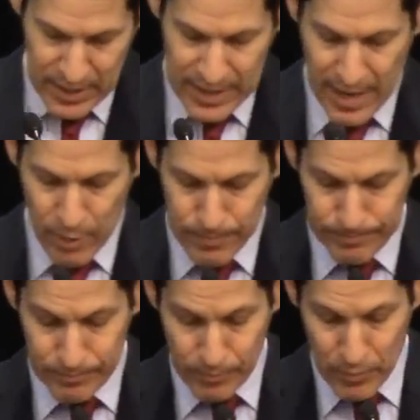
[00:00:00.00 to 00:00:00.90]
Now,
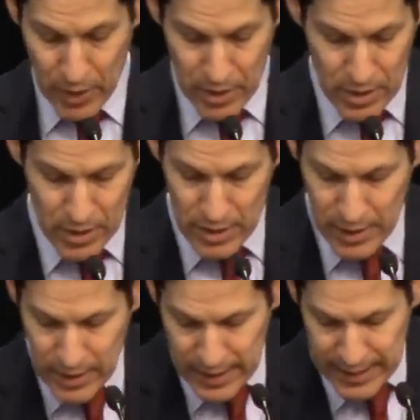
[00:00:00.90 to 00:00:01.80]

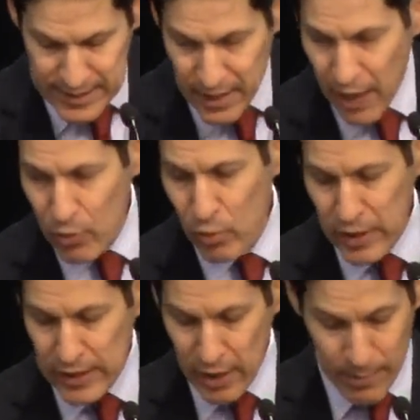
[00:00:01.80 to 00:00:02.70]
it's not
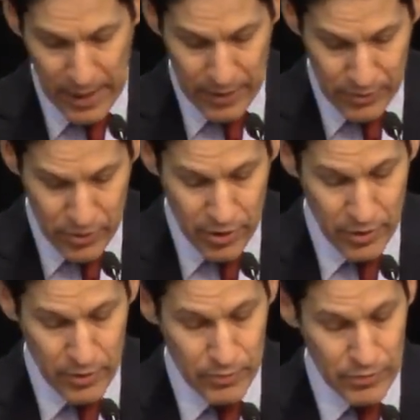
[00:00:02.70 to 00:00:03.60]
only about
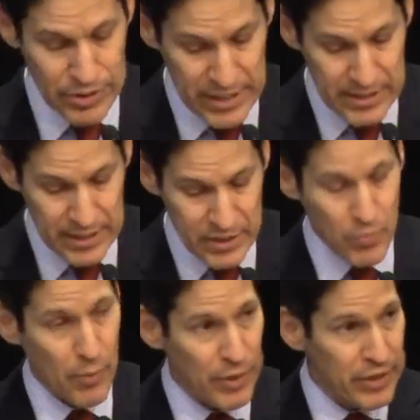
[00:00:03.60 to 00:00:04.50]
drug resistance
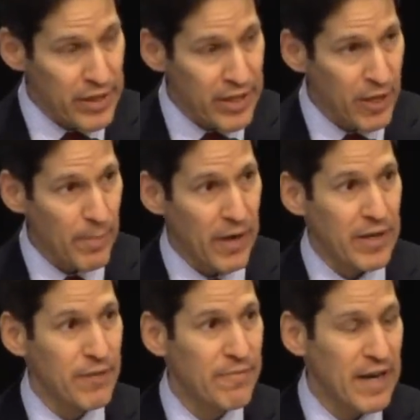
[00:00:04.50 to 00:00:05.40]
when we think about
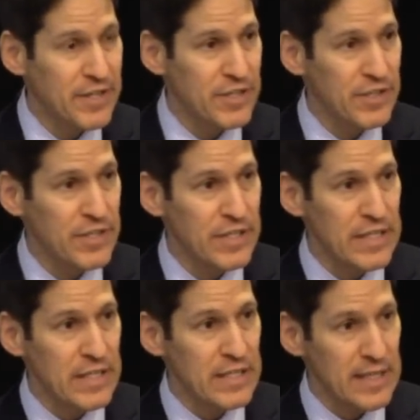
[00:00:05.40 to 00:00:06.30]
infectious
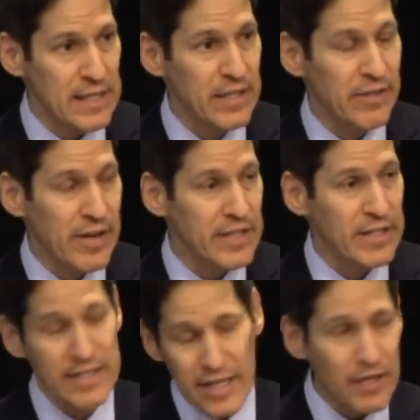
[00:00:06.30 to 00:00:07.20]
diseases in the United
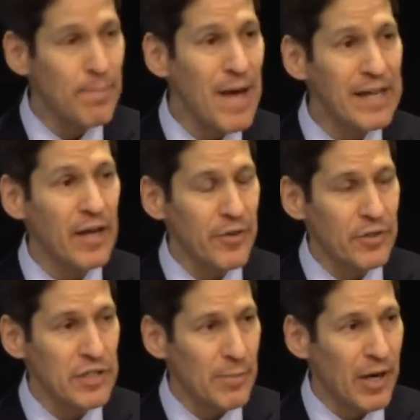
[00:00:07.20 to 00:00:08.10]
States, and there are many
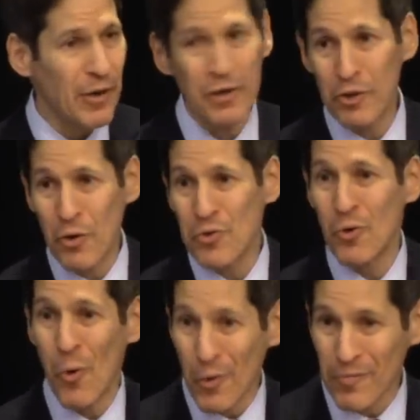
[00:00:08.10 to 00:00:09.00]
others. I'm not going to go through
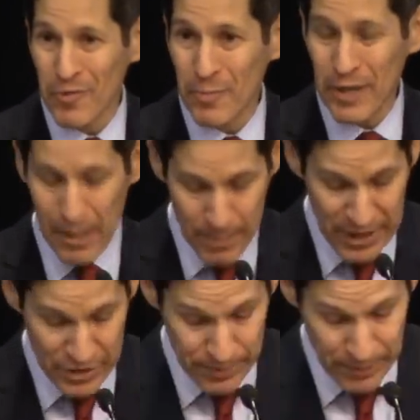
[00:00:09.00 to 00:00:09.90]
all of them, but I'll
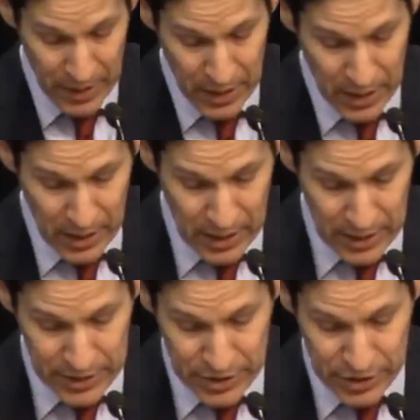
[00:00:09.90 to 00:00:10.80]
mention
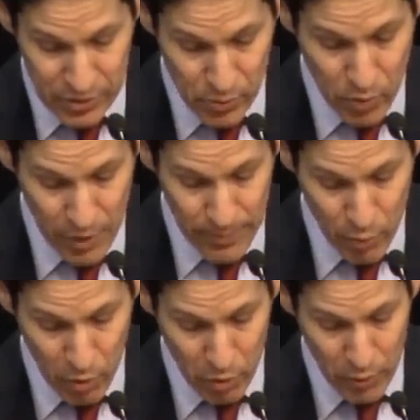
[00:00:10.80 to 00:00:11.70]
uh, just one
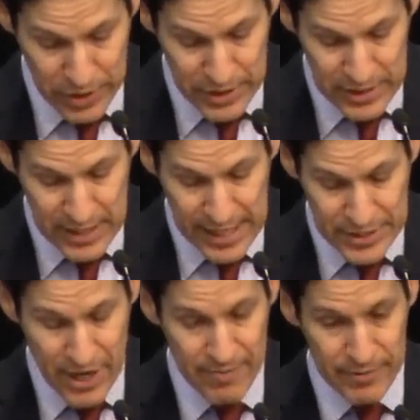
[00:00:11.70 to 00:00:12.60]
more, which is
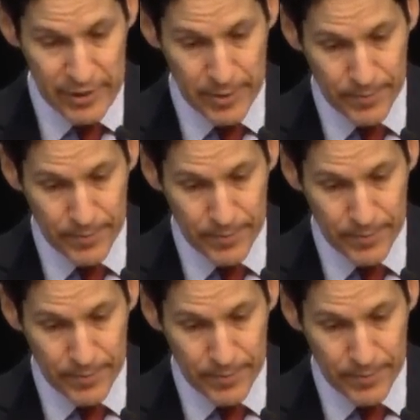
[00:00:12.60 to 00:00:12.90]
HIV.